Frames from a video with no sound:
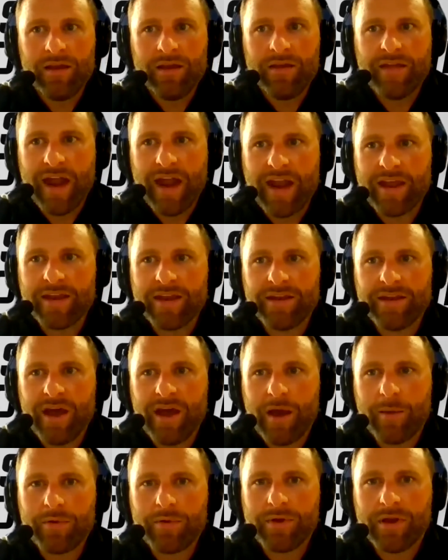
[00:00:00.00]
that ended
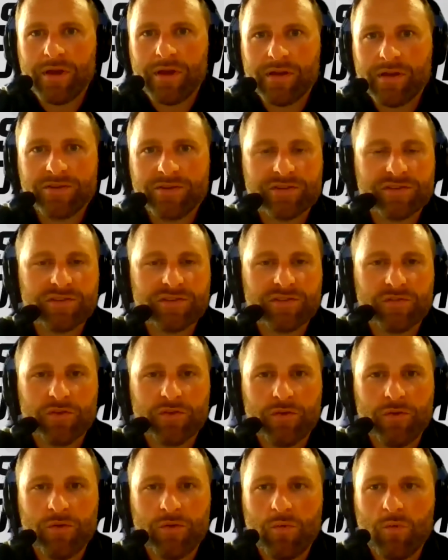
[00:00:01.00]
up just
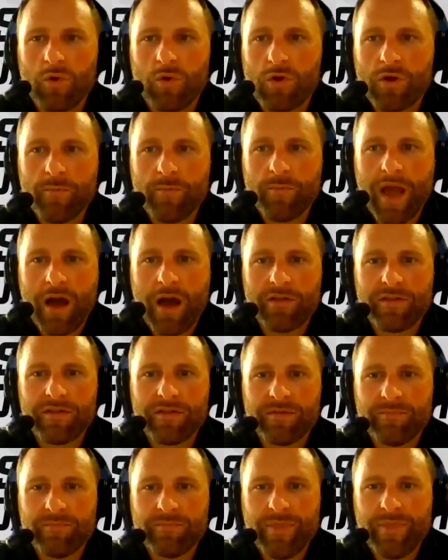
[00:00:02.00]
through word of mouth.